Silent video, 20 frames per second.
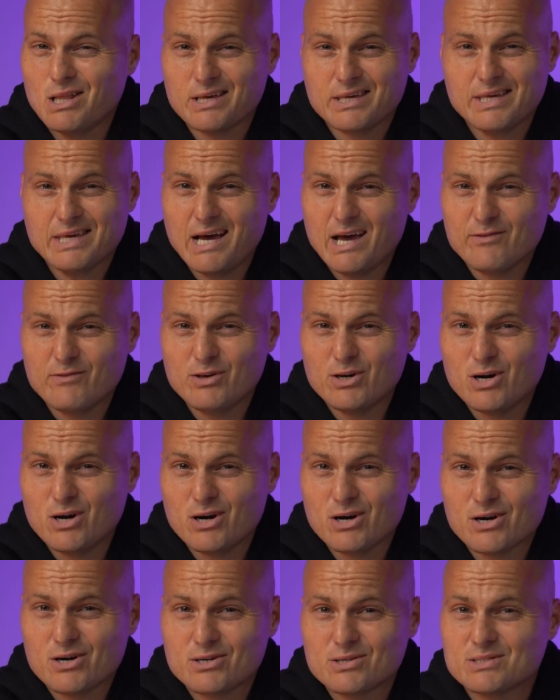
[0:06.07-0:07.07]
clunky
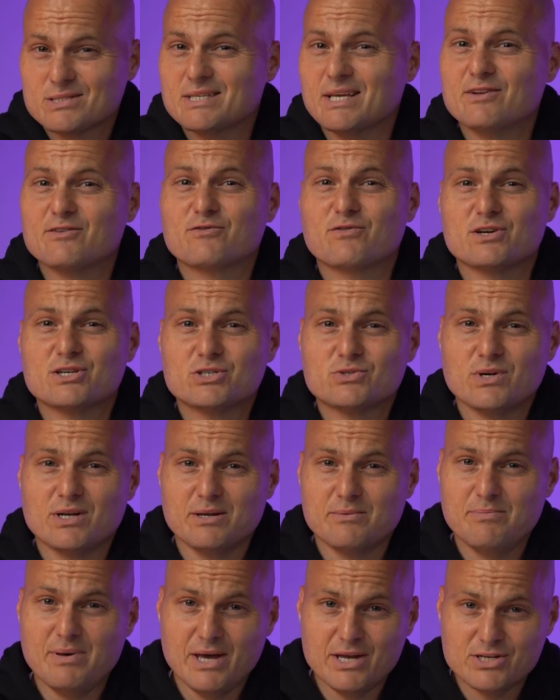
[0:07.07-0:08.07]
IVRs, and
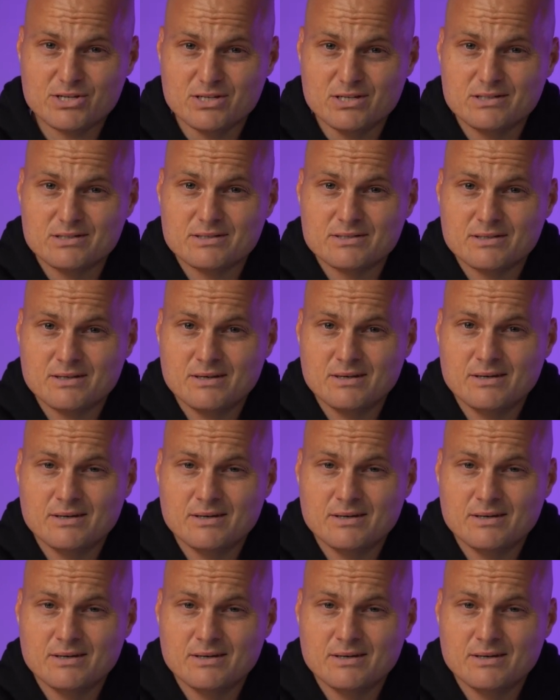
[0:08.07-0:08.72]
frustrated patients.